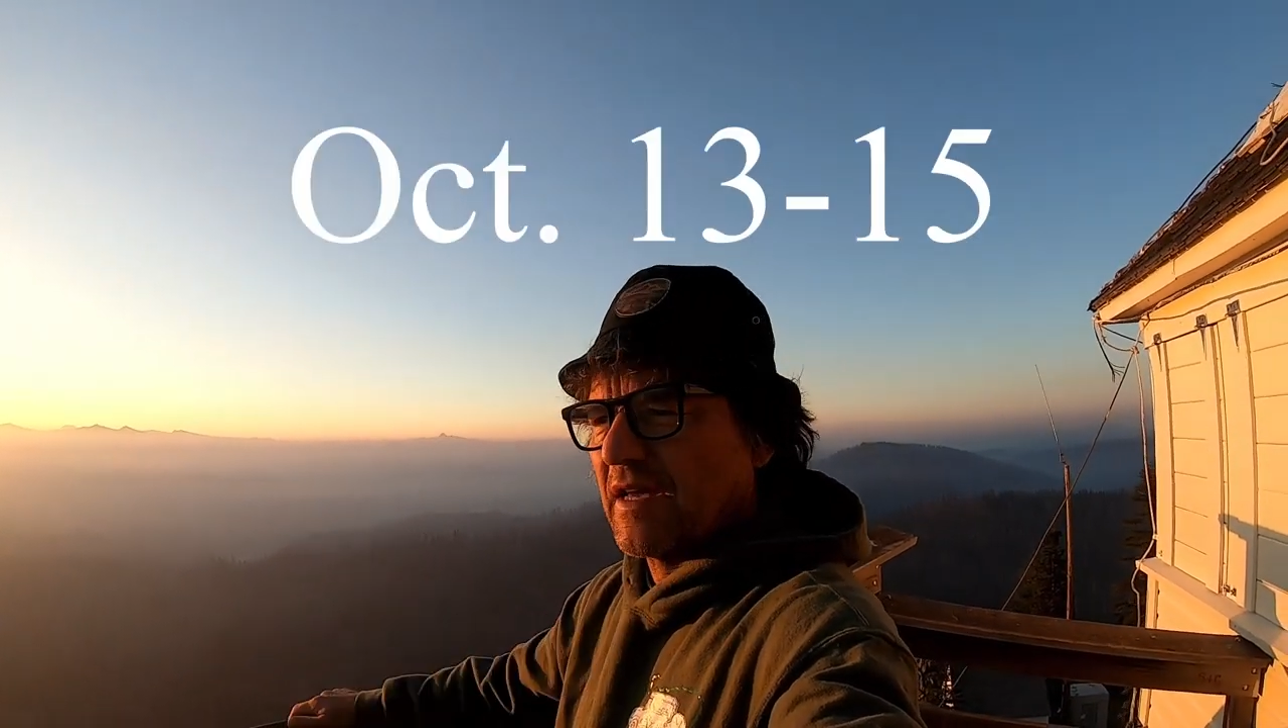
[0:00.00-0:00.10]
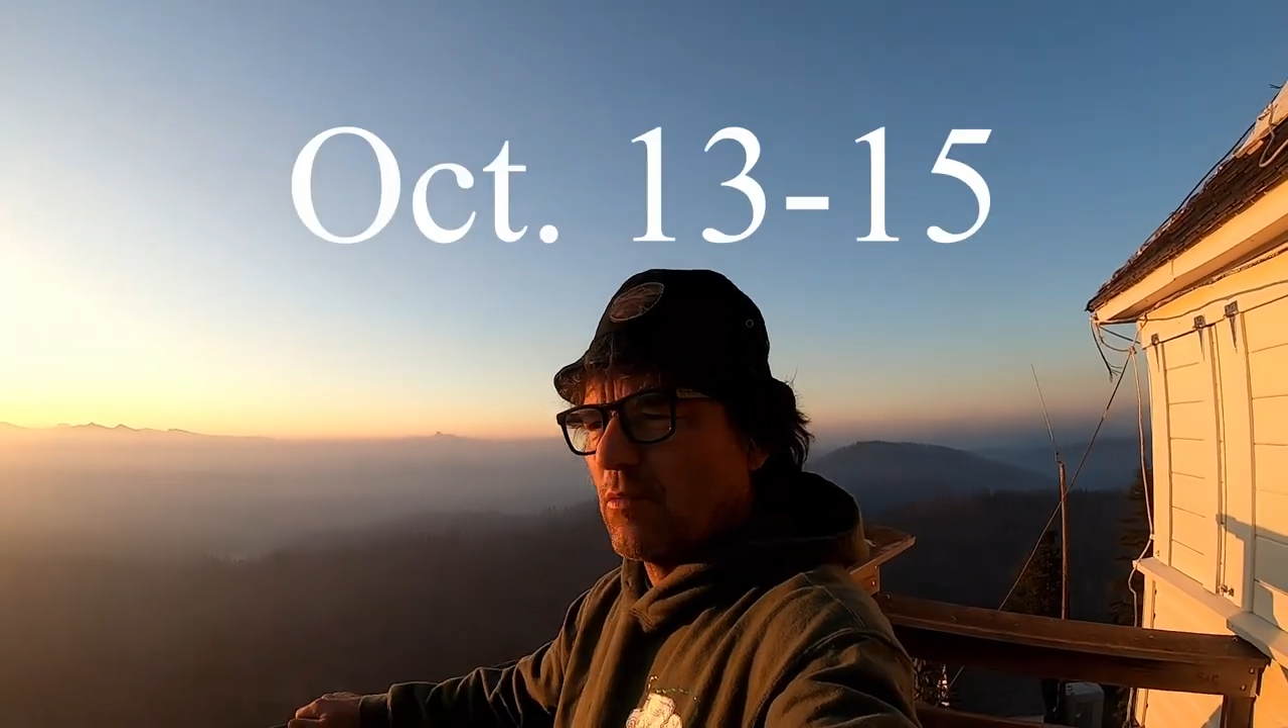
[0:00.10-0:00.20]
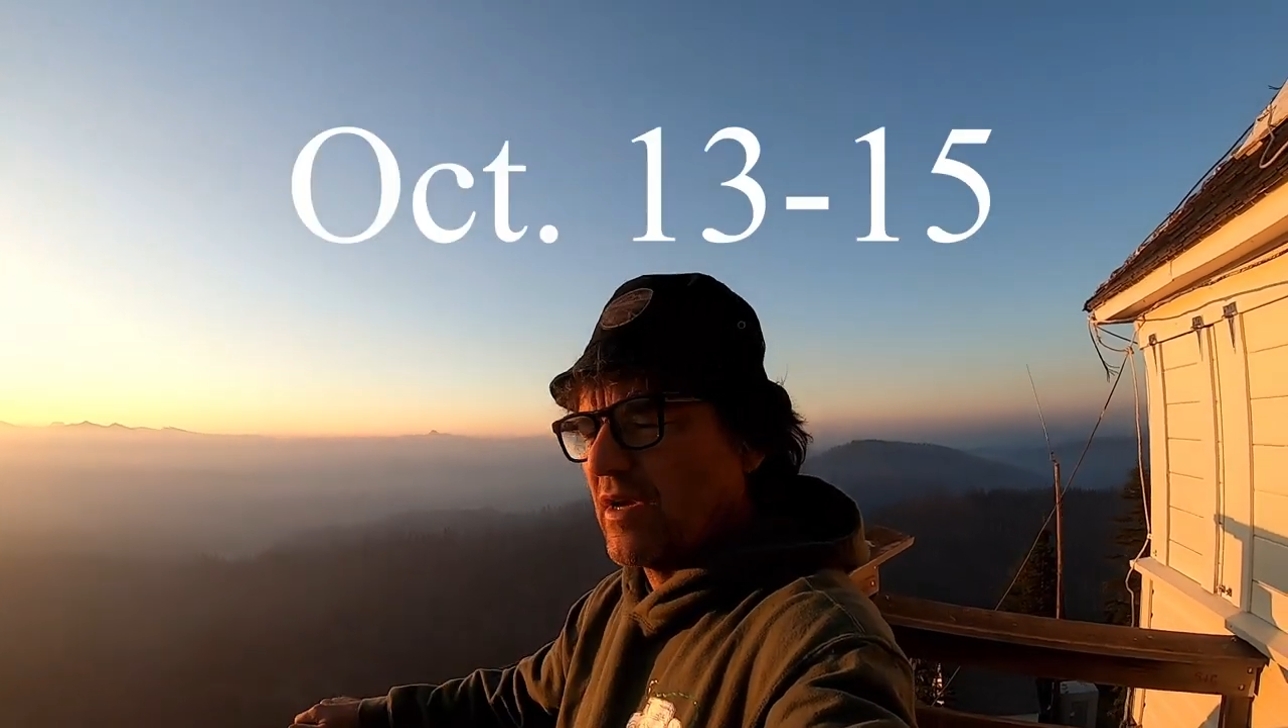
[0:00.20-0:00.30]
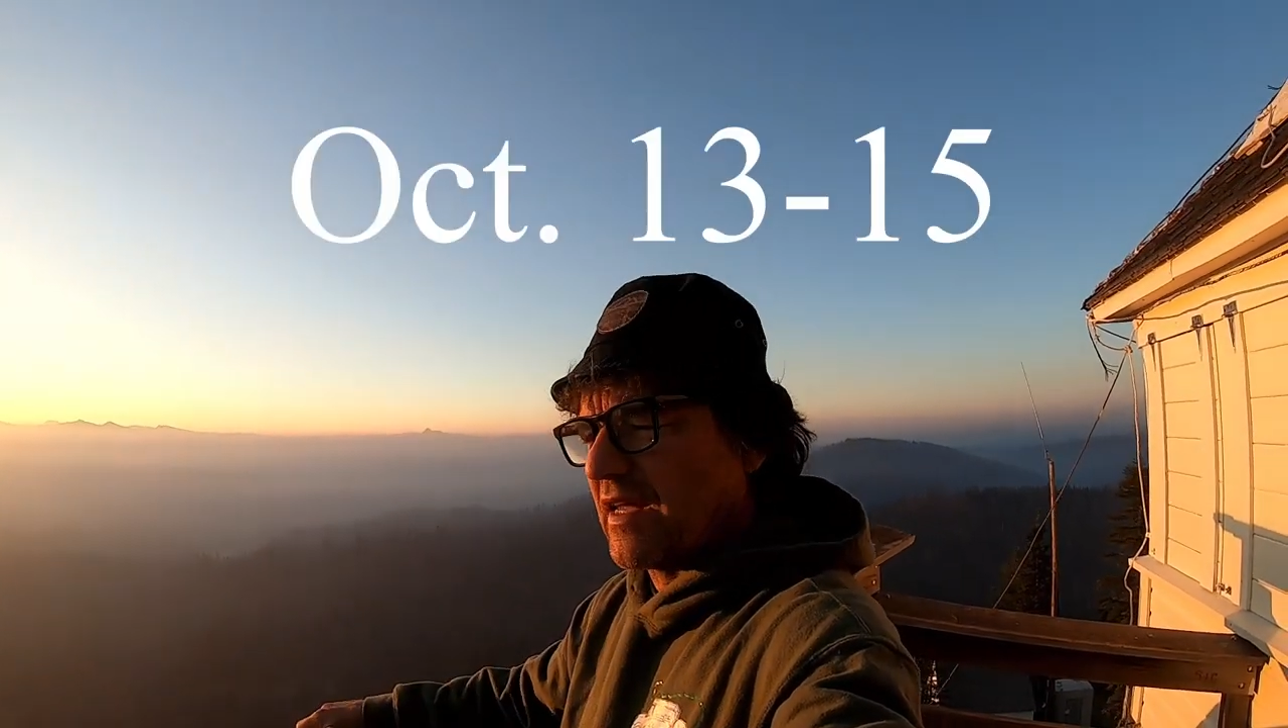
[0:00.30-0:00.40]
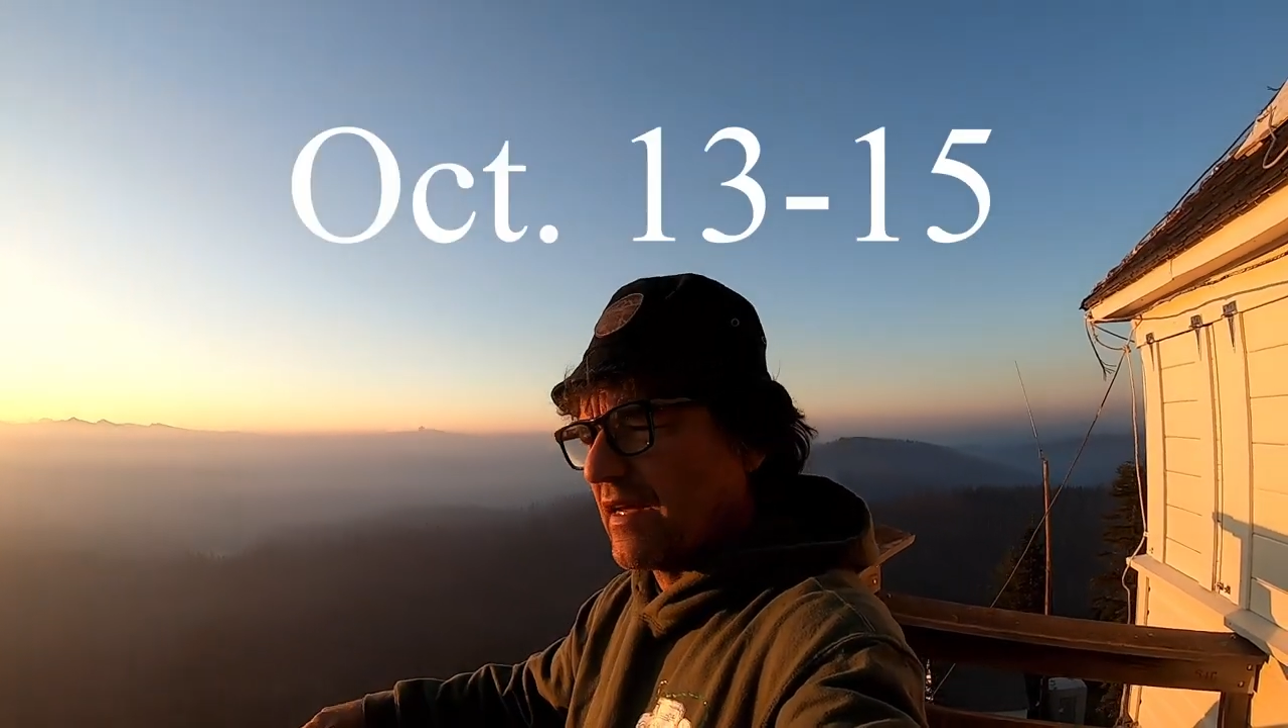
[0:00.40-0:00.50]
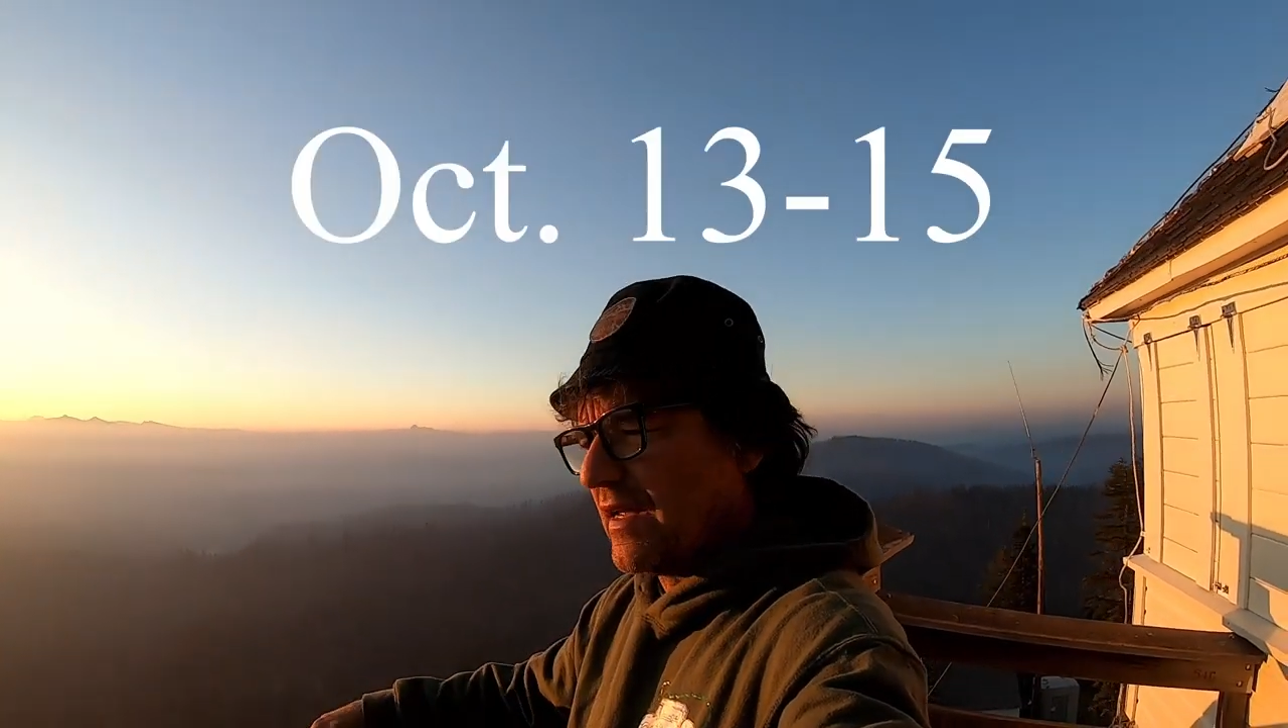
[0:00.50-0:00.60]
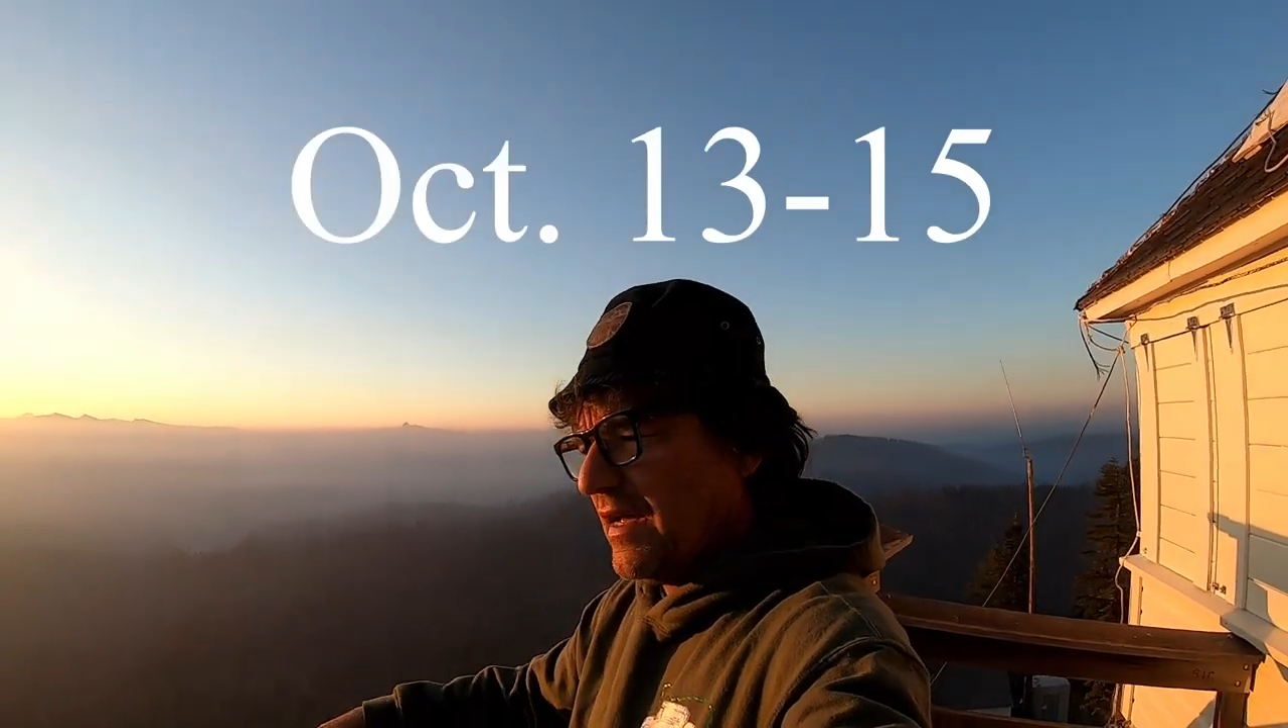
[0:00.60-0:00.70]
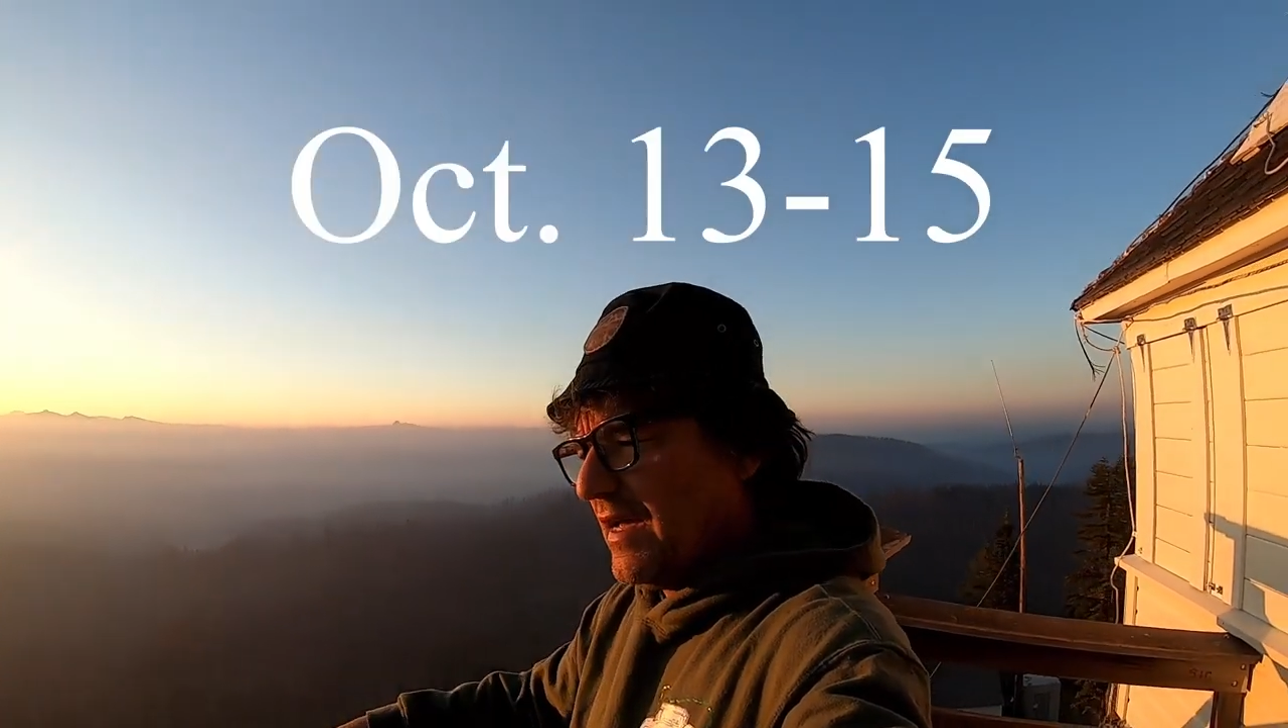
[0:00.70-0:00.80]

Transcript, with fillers: that weekend.